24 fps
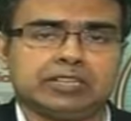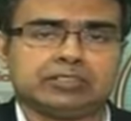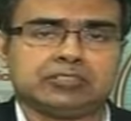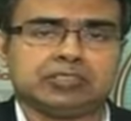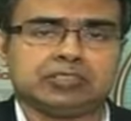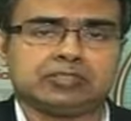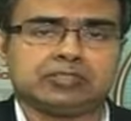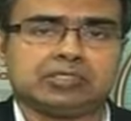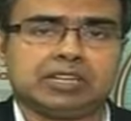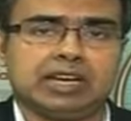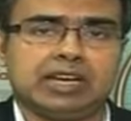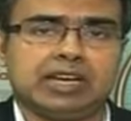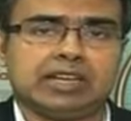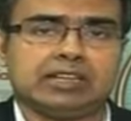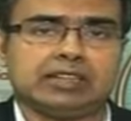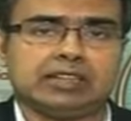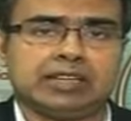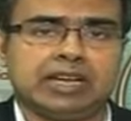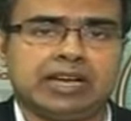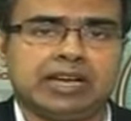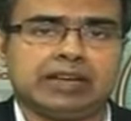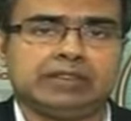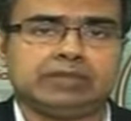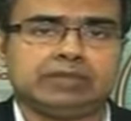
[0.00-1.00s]
like Just Dial
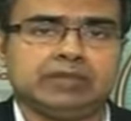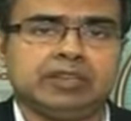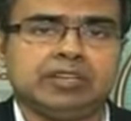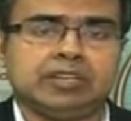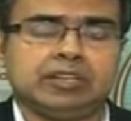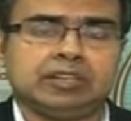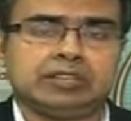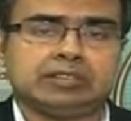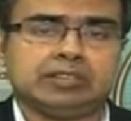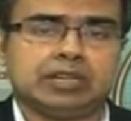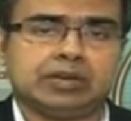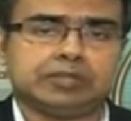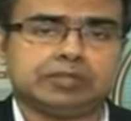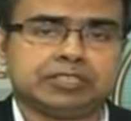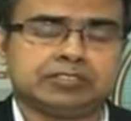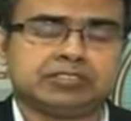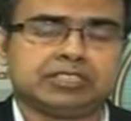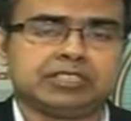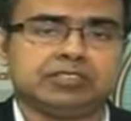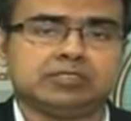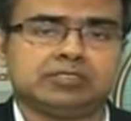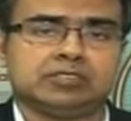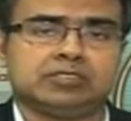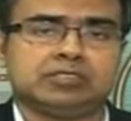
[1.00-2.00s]
and have their
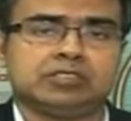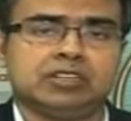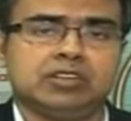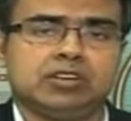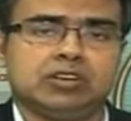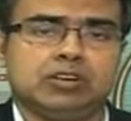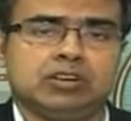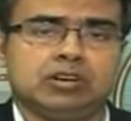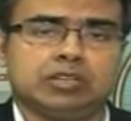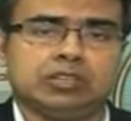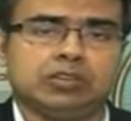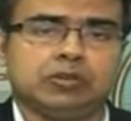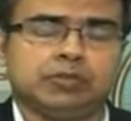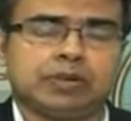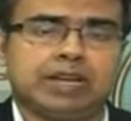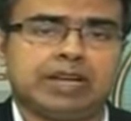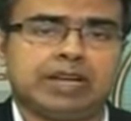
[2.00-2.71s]
presence on our